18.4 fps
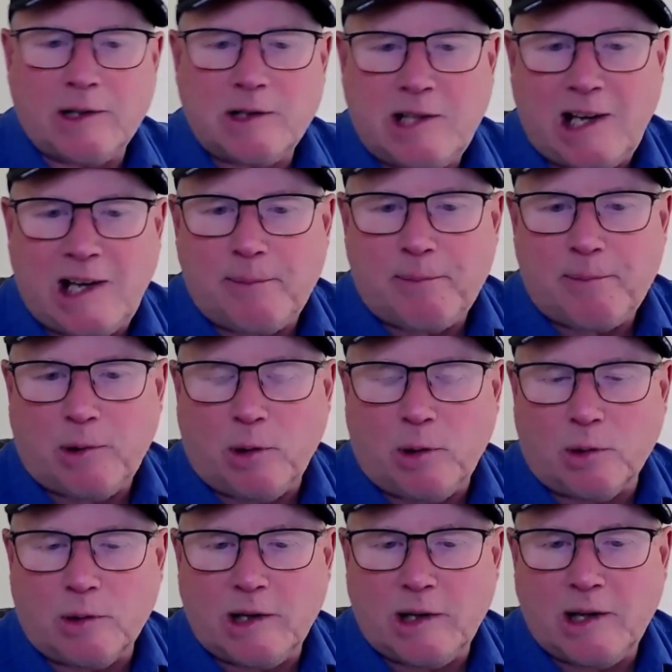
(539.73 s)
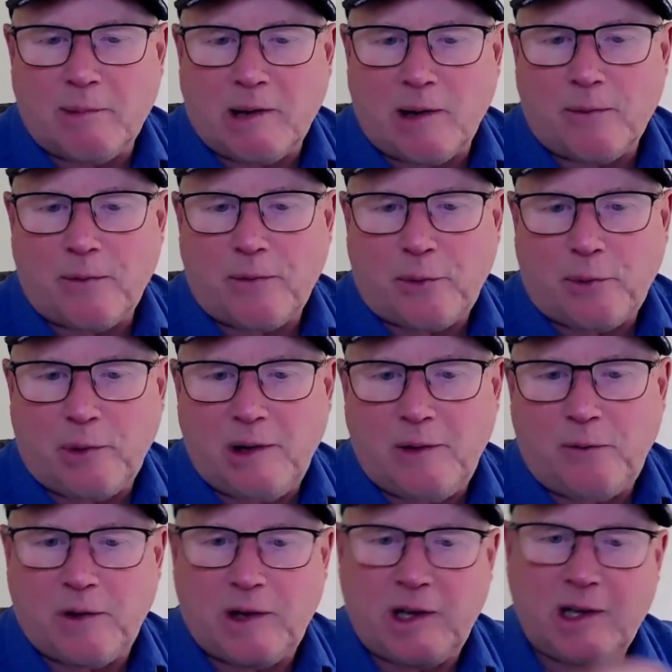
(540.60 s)
taper, only about 3
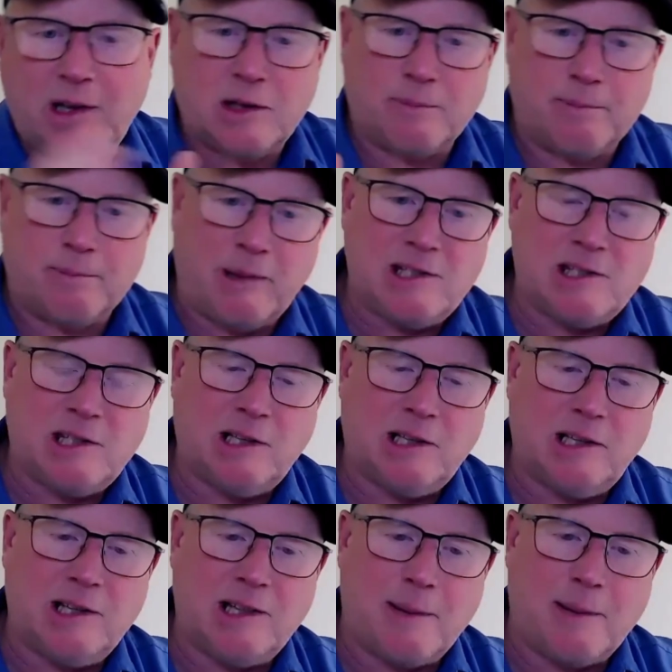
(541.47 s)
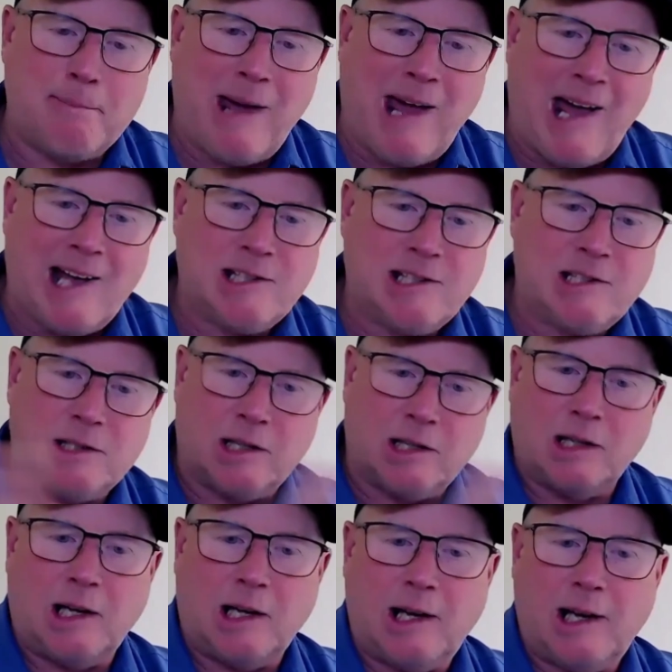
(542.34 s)
feet. Basically, the mass of the
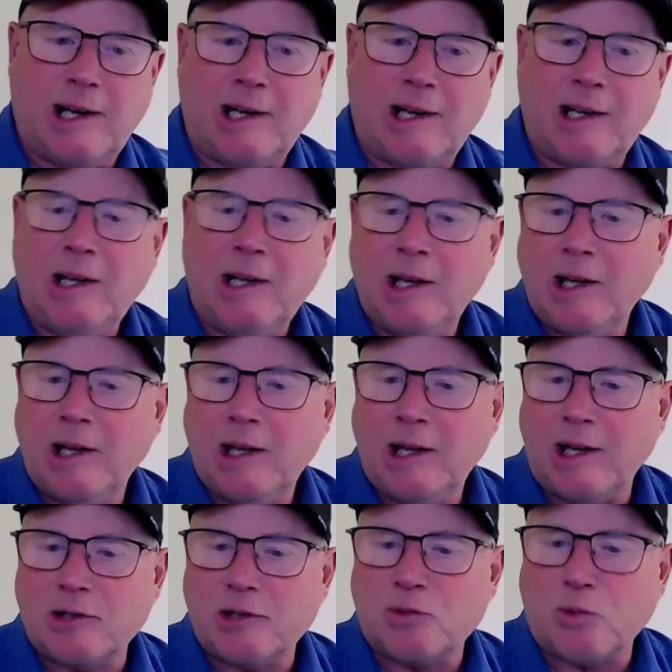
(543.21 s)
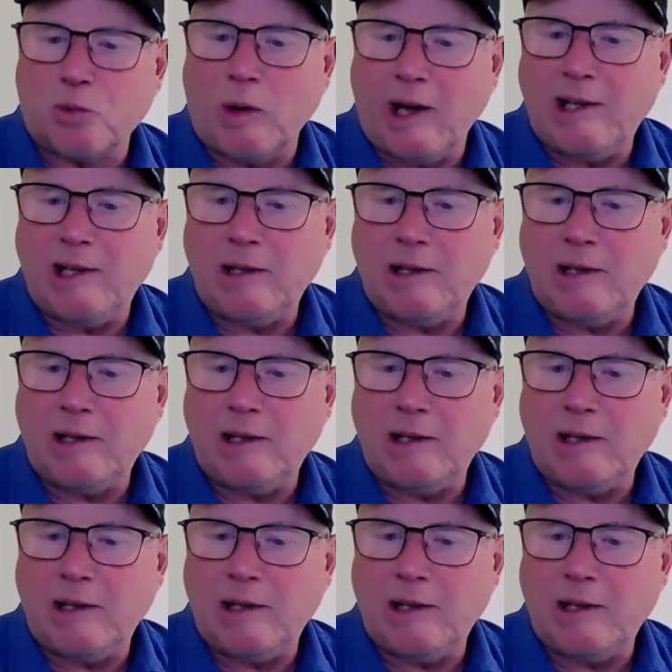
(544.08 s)
line is right